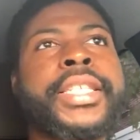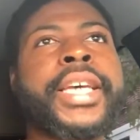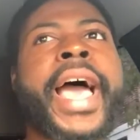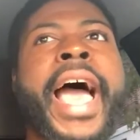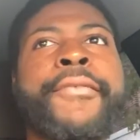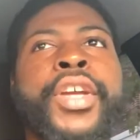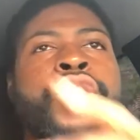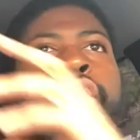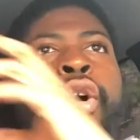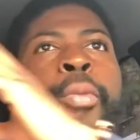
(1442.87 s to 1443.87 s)
to having
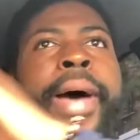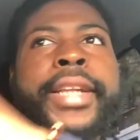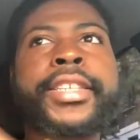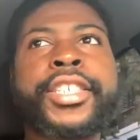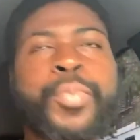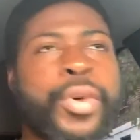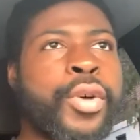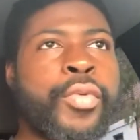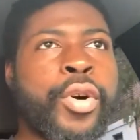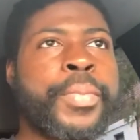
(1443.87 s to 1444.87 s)
to go back to the
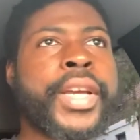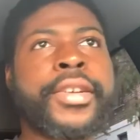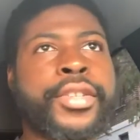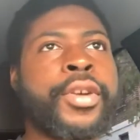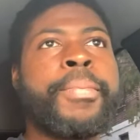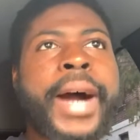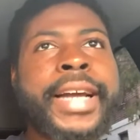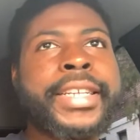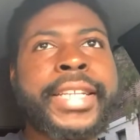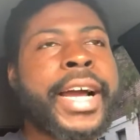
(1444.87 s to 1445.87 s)
spirit world because your
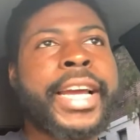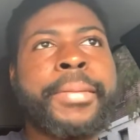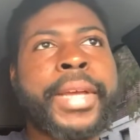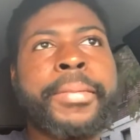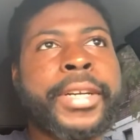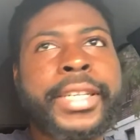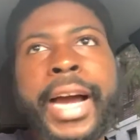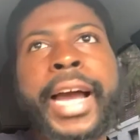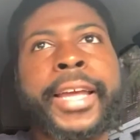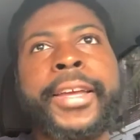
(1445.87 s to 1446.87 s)
body's not going to be able to
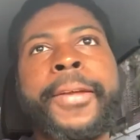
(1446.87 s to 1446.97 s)
die.